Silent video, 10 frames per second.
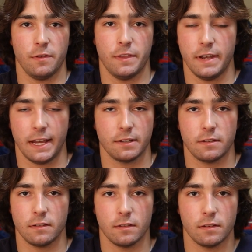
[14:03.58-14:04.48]
with the
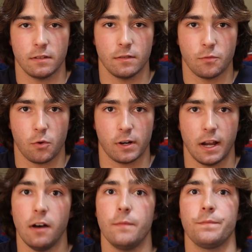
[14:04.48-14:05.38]
next
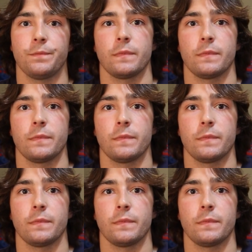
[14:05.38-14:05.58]
workout.